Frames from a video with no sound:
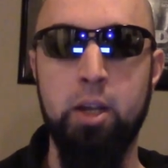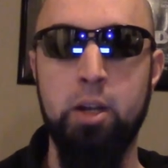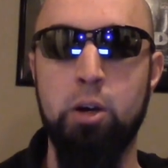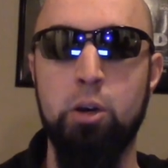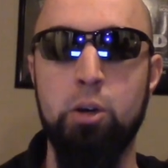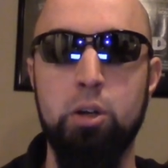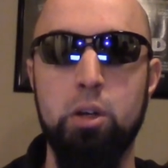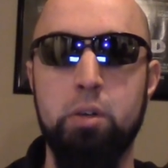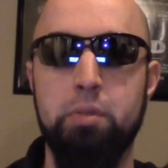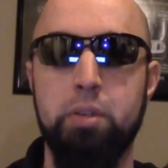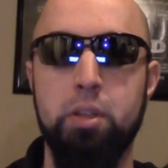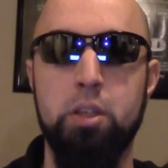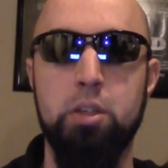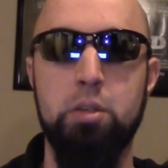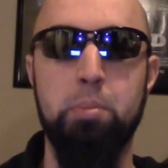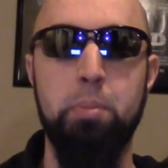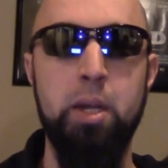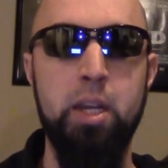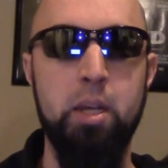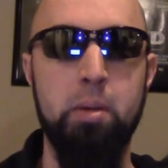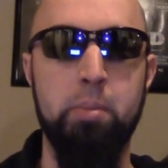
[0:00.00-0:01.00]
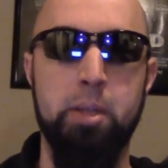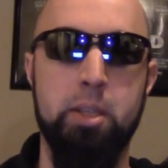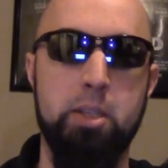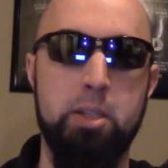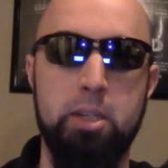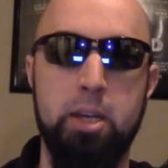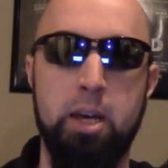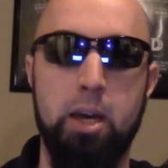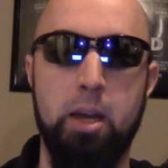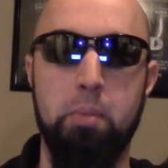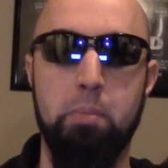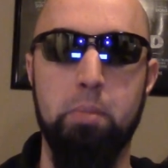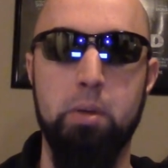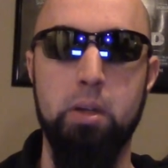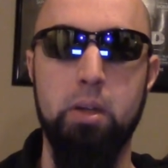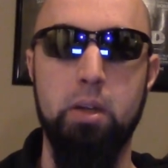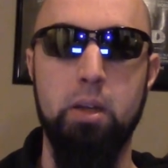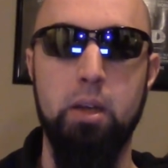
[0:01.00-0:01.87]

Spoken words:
unheard of in this medium at the time.